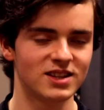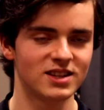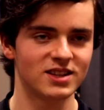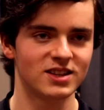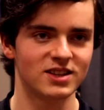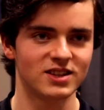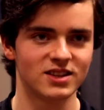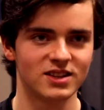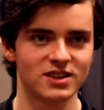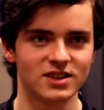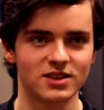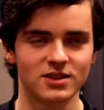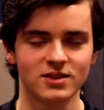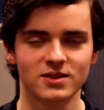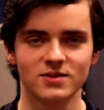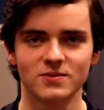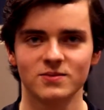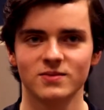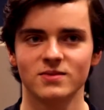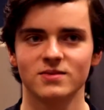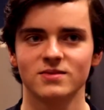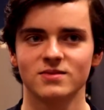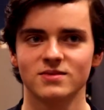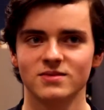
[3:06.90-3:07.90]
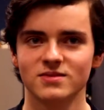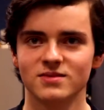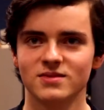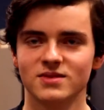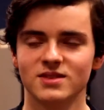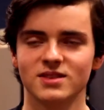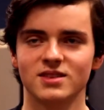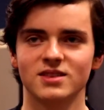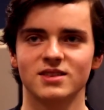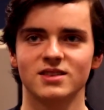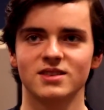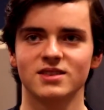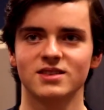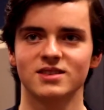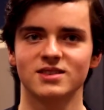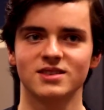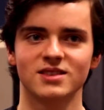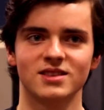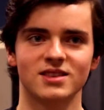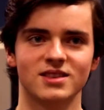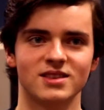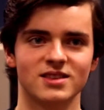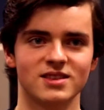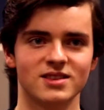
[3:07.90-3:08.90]
That's why we brought him on, guys. He's got
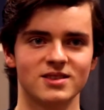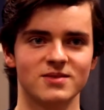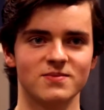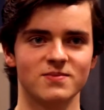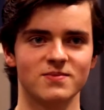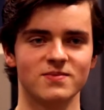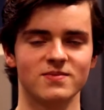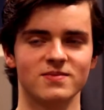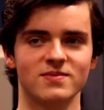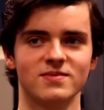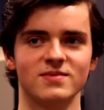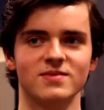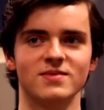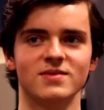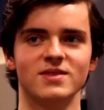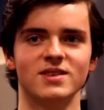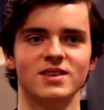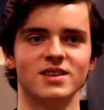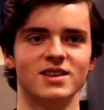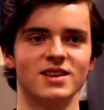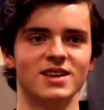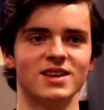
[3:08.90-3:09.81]
beautiful vocabulary.